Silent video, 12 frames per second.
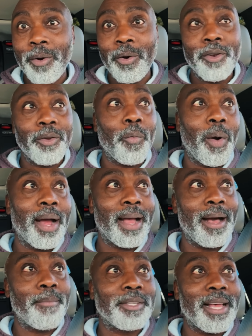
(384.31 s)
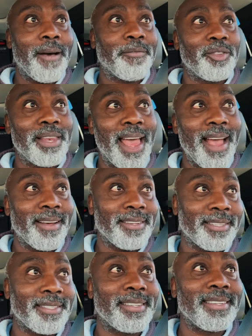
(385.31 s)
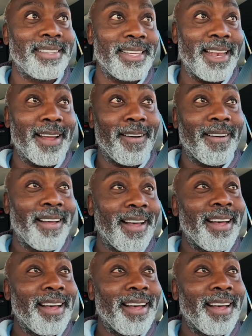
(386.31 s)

on what comes up next, you know?